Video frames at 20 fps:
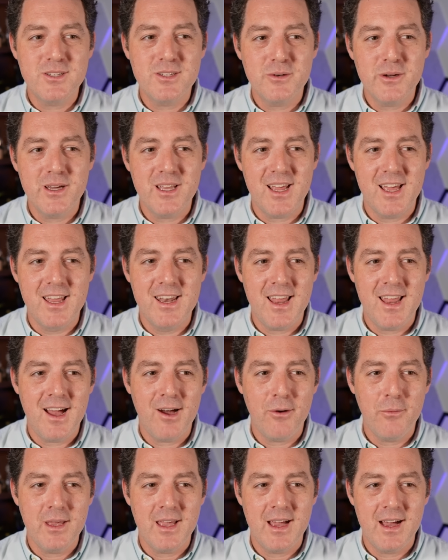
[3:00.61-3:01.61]
to it, and
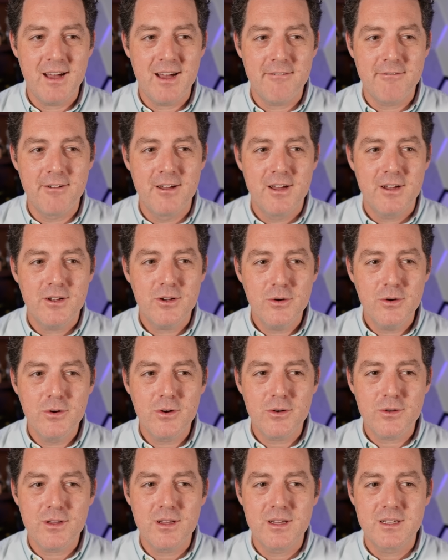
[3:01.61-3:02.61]
now we have
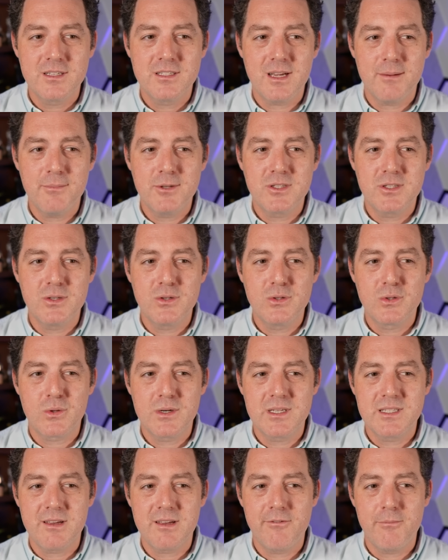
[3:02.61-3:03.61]
Google Gemma 2
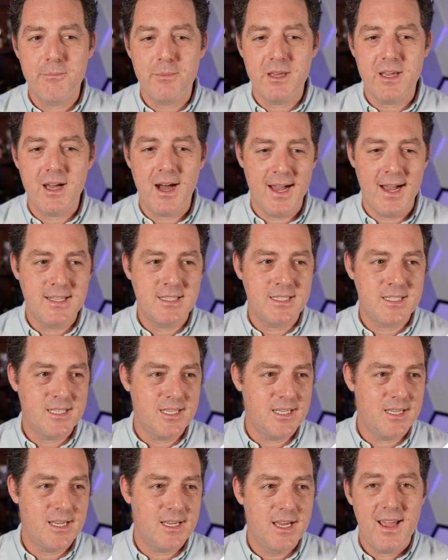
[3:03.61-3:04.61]
27 IT
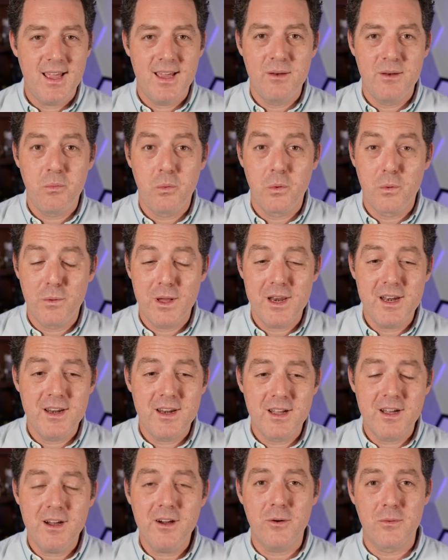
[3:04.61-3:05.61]
and we're ready to
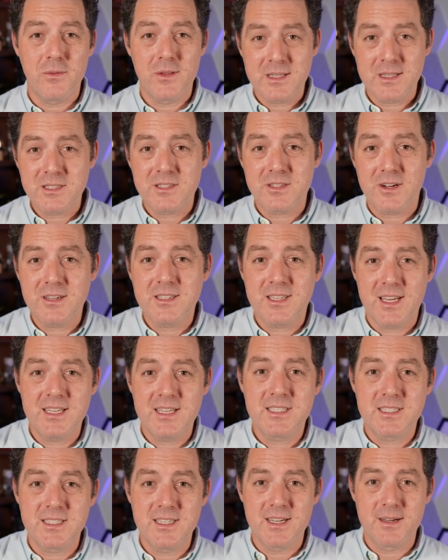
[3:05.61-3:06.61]
go. Let's start
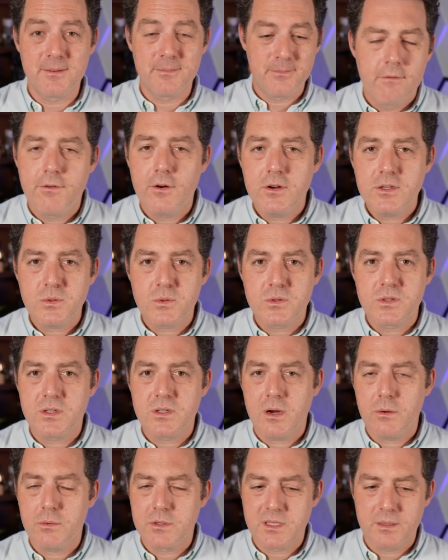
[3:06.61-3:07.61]
testing. First, we'll
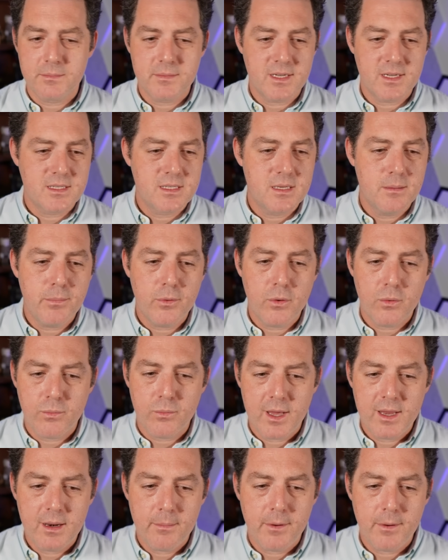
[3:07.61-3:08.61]
start with something simple.
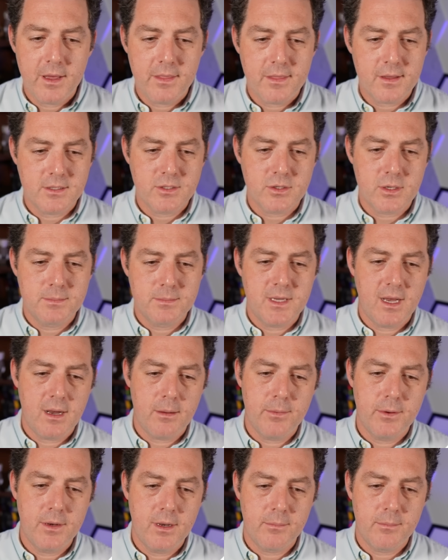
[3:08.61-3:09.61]
Write a Python script to
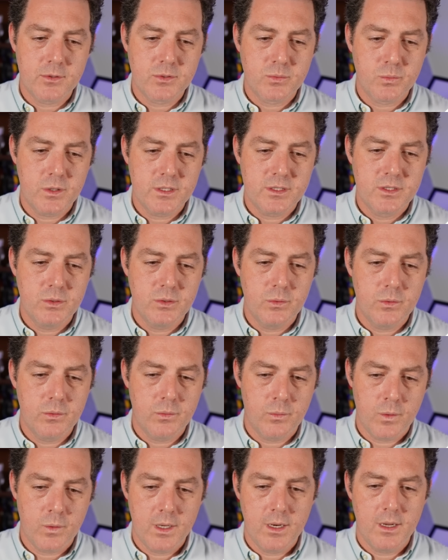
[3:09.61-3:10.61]
output numbers 1 to
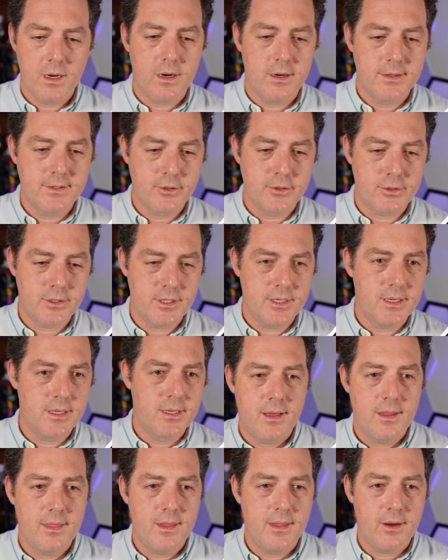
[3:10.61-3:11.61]
100.
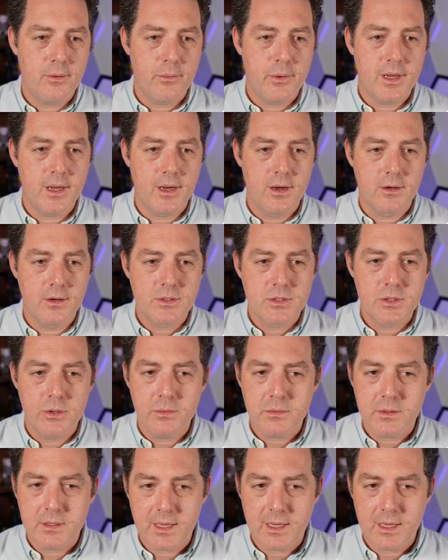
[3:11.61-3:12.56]
And there we go. So